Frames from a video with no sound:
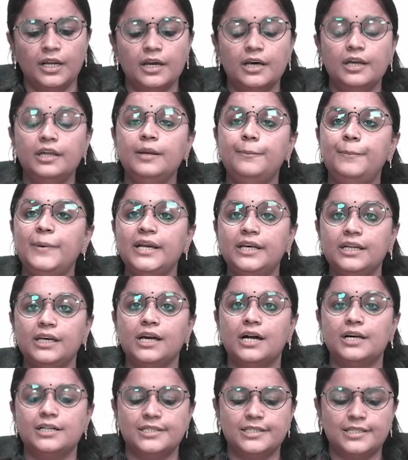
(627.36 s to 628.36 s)
Repeating
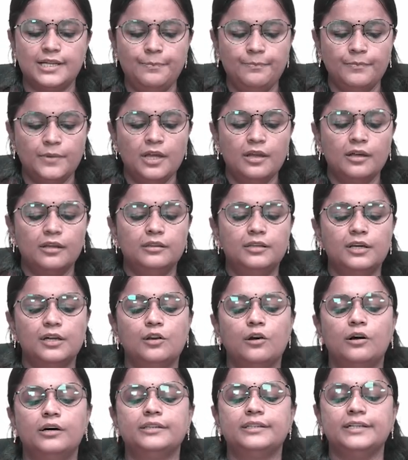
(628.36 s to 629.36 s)
our step, the
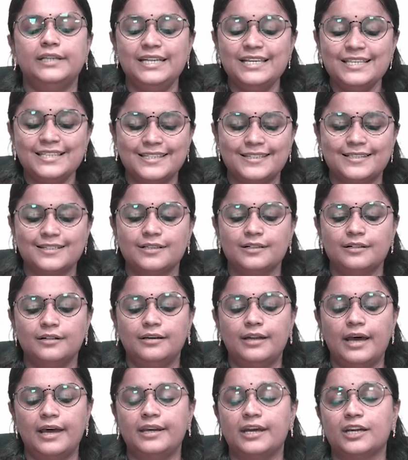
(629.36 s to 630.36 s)
northeast
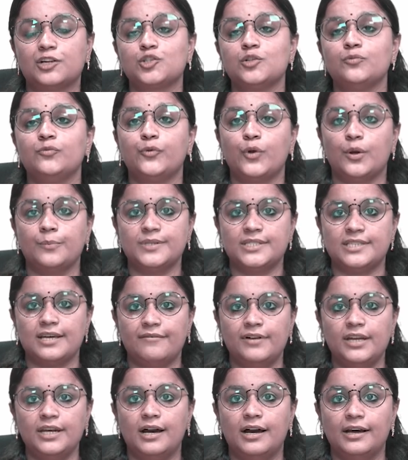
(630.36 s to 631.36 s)
direction from
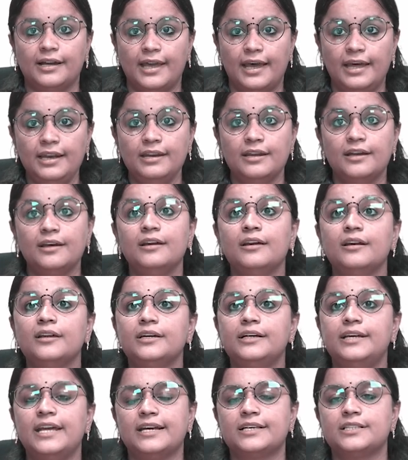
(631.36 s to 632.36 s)
7 again
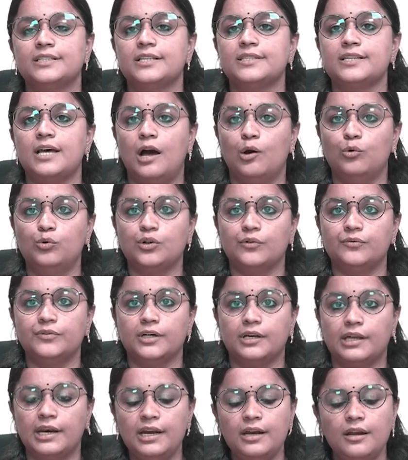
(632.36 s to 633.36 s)
takes us out of the
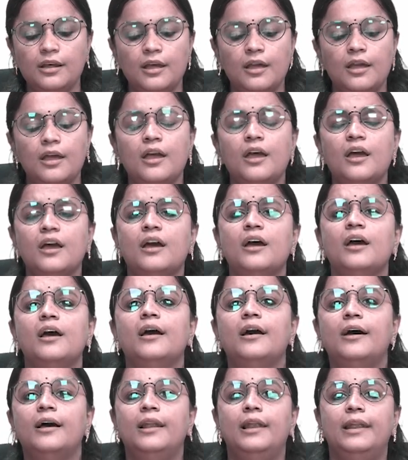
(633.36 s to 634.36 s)
grid.
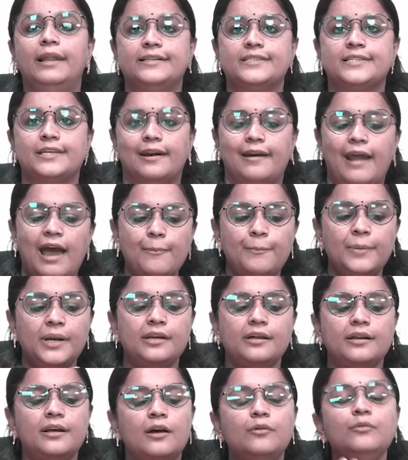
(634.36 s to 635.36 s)
Let's wrap it
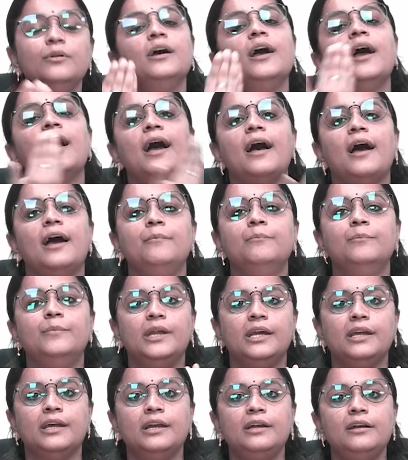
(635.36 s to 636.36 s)
around and
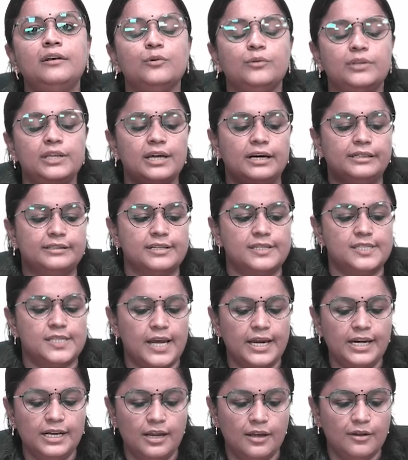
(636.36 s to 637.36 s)
bring it to the other
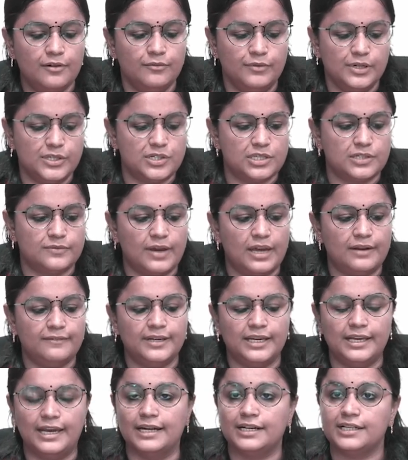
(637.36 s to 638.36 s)
side, which is where we
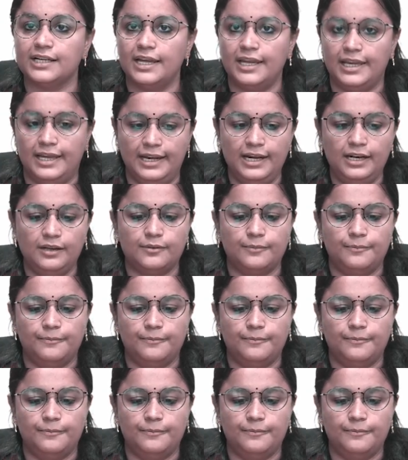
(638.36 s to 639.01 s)
get 8.